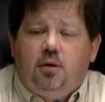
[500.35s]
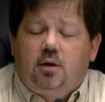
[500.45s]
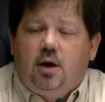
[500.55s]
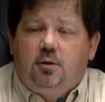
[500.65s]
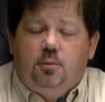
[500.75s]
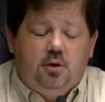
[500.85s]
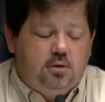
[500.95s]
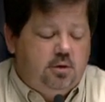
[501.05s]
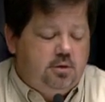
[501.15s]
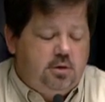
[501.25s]

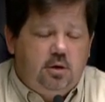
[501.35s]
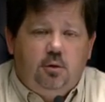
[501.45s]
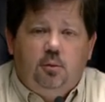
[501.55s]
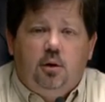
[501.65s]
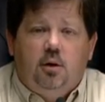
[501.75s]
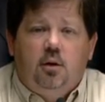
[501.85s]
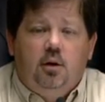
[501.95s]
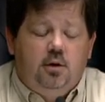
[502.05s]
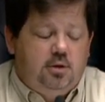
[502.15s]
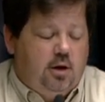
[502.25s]
contributions to
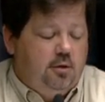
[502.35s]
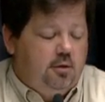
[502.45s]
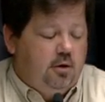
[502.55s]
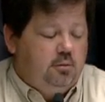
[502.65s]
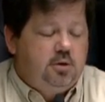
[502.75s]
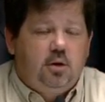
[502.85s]
to other groups.